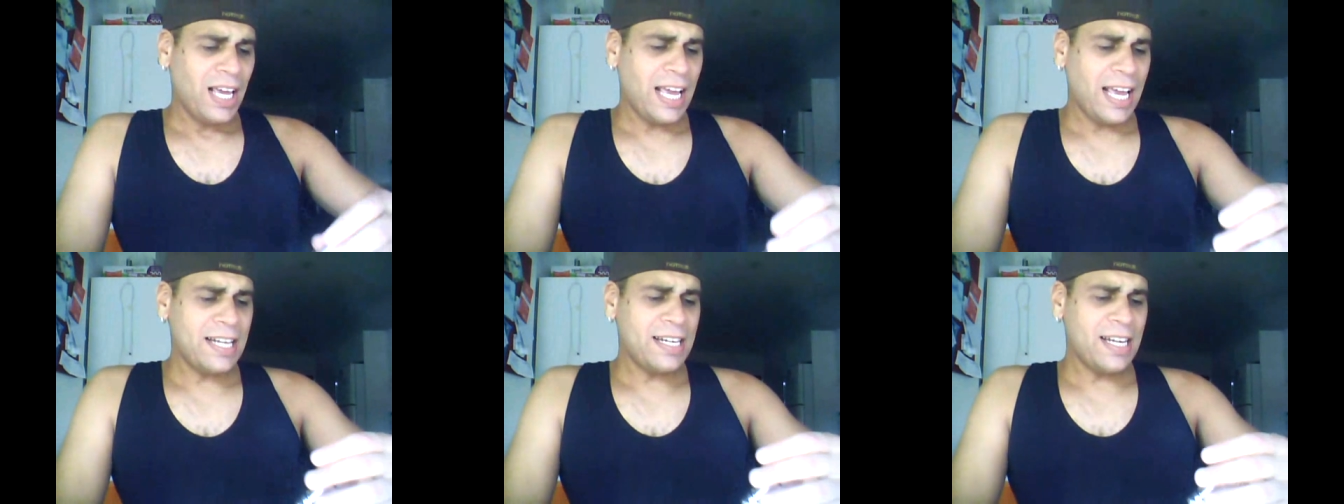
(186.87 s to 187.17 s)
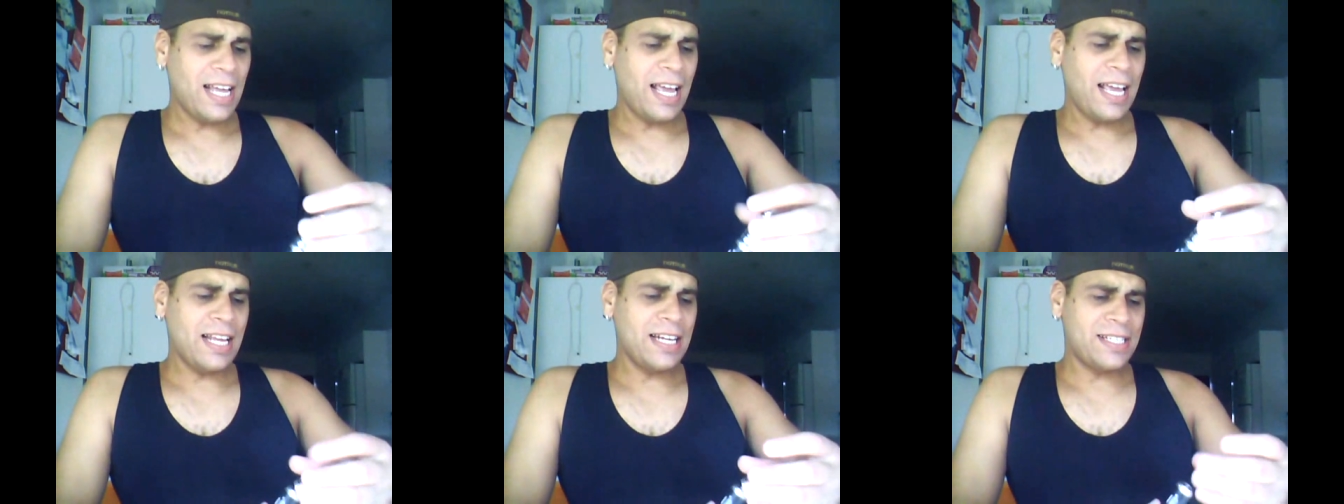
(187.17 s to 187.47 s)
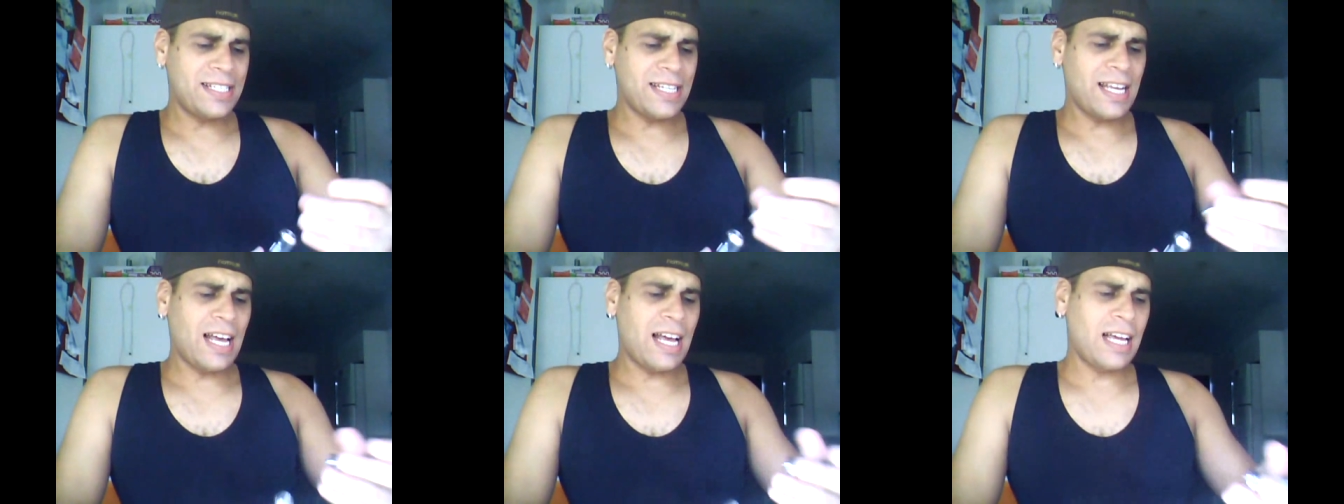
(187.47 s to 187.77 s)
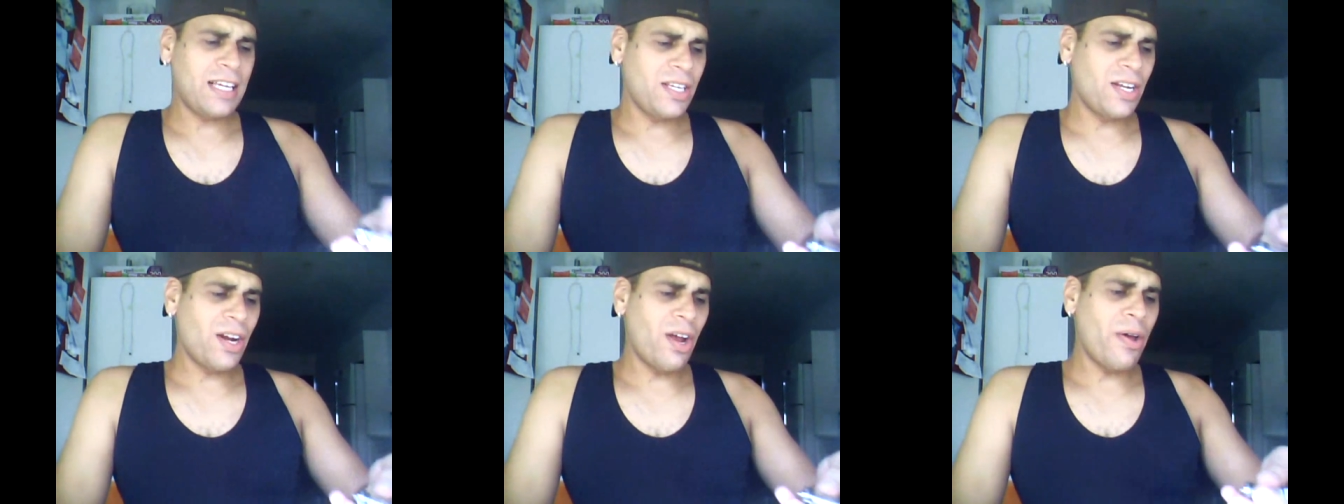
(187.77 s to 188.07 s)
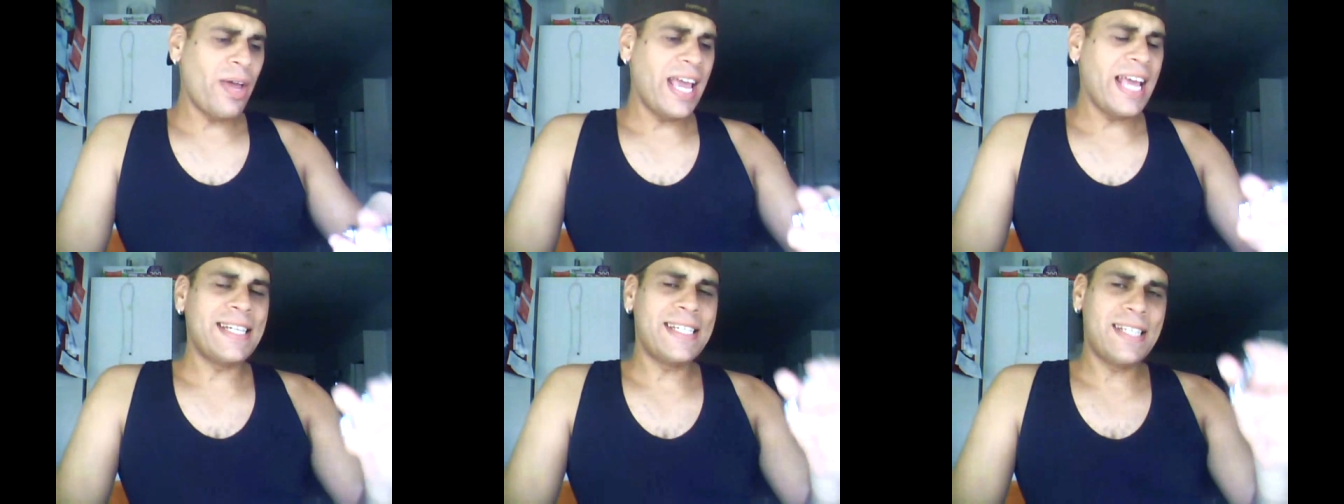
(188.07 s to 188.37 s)
and and uh, you
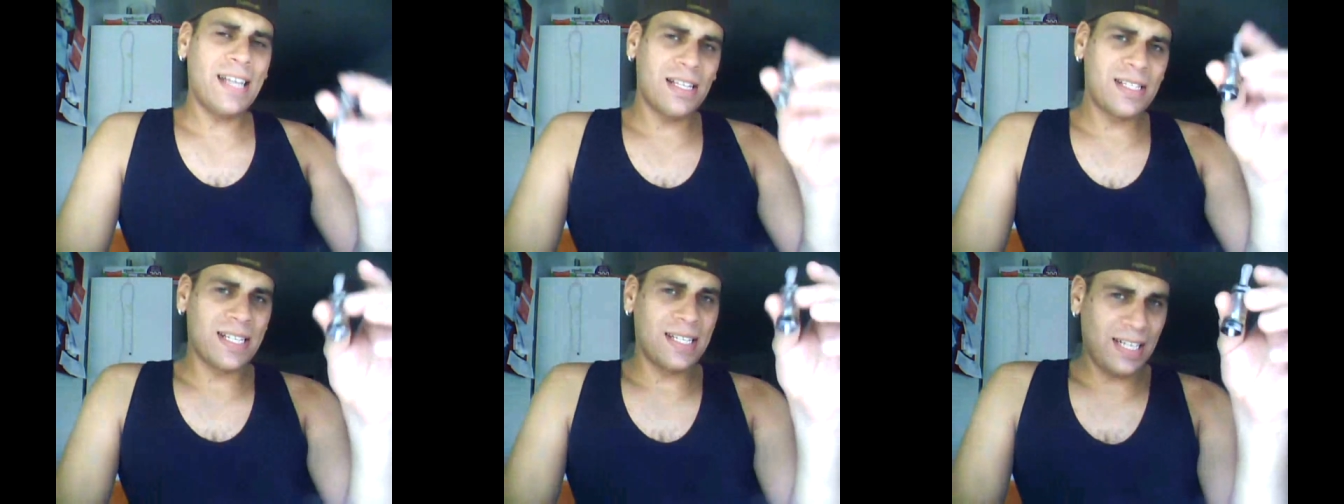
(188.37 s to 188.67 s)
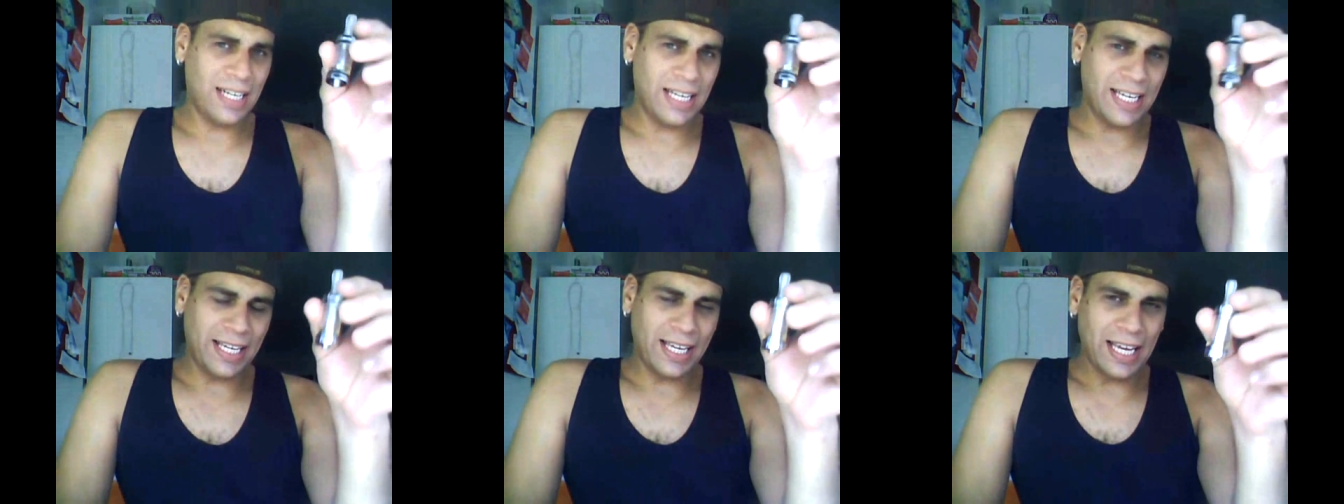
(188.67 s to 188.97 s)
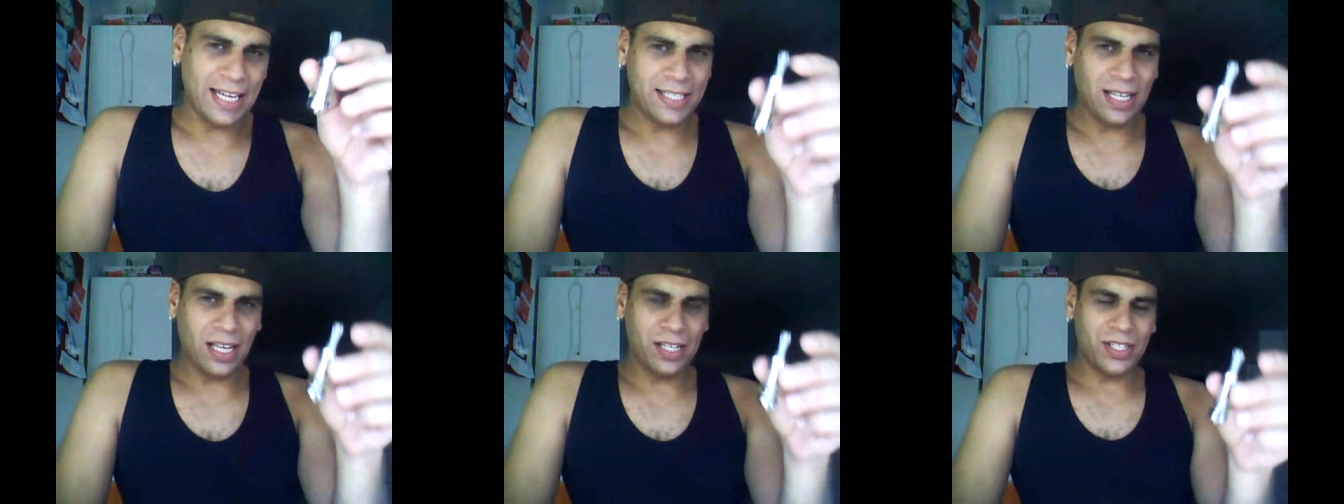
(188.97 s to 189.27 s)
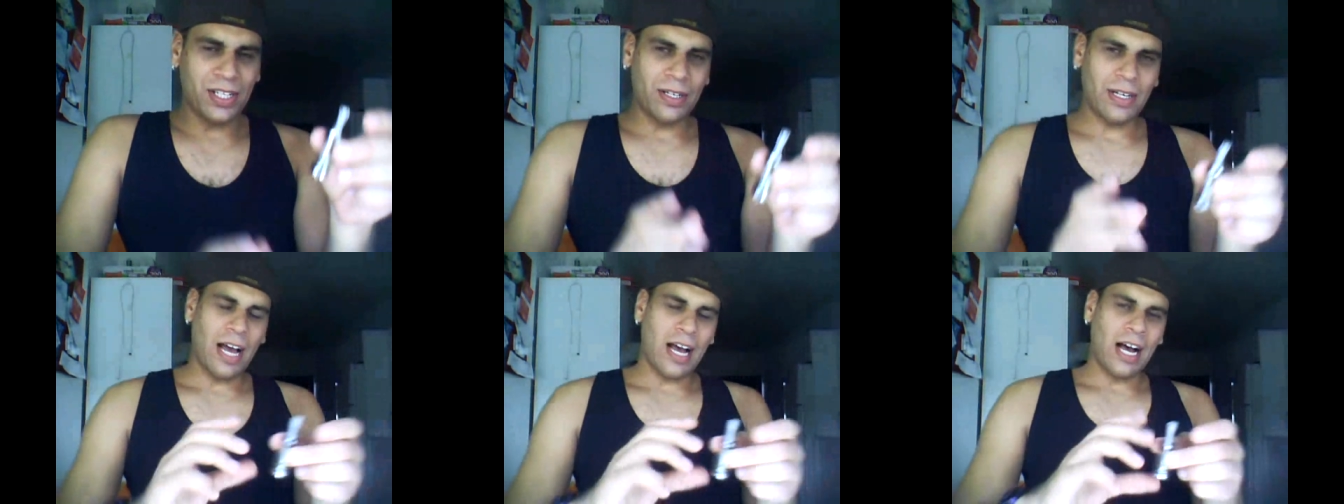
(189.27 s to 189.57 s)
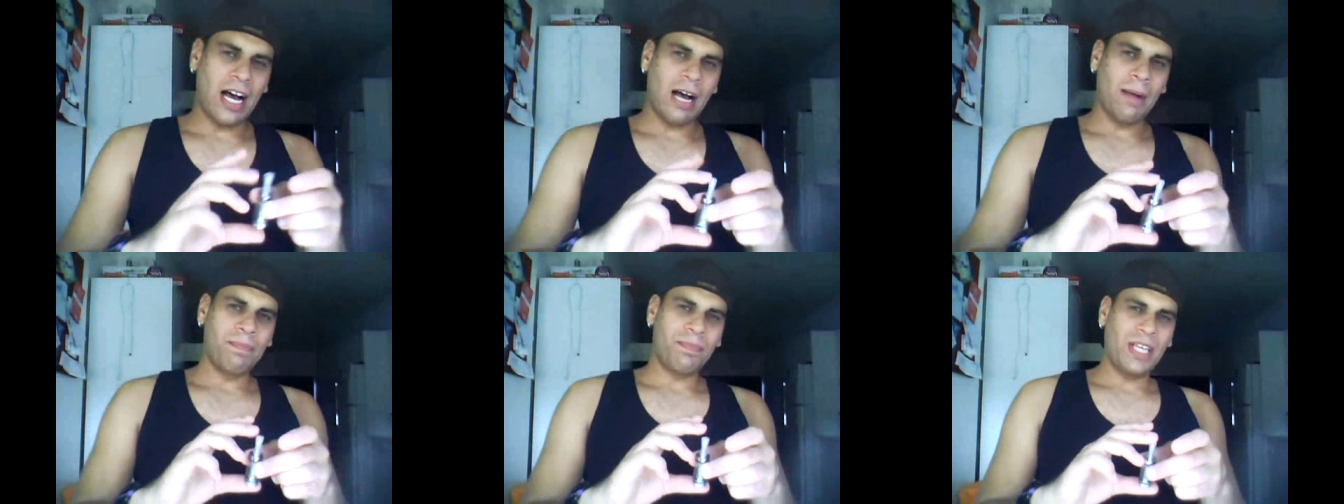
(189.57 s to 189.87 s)
know, it doesn't leak. It doesn't.
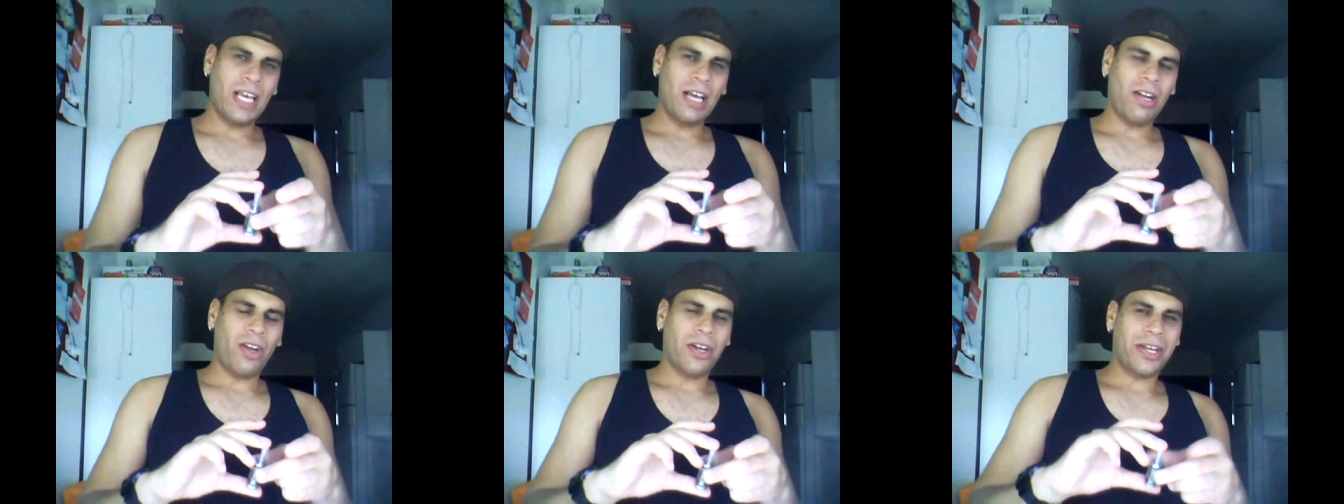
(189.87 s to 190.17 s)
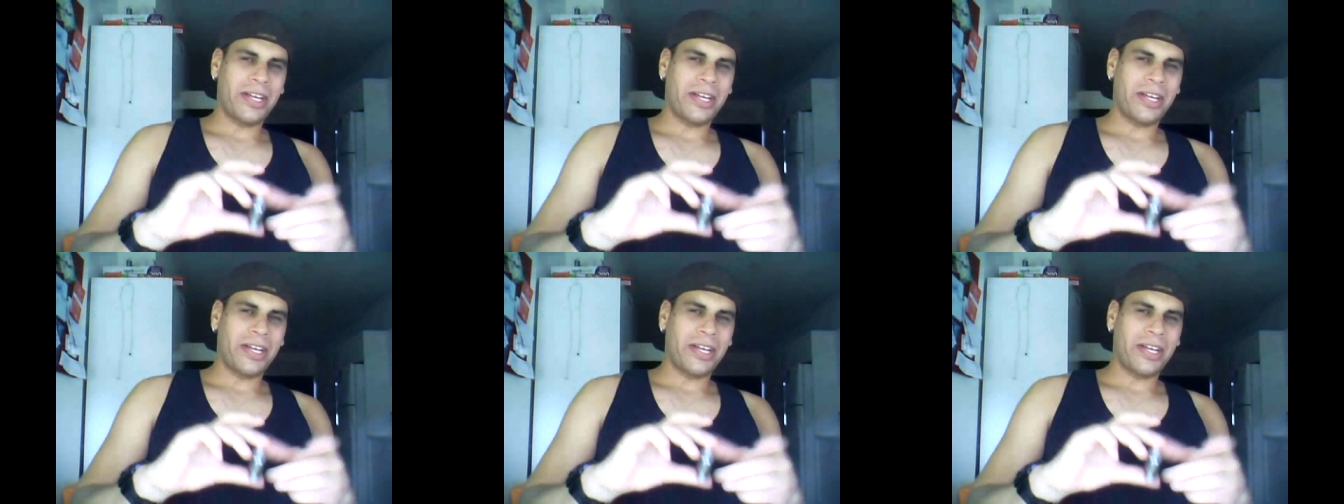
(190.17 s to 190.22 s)
Um, now,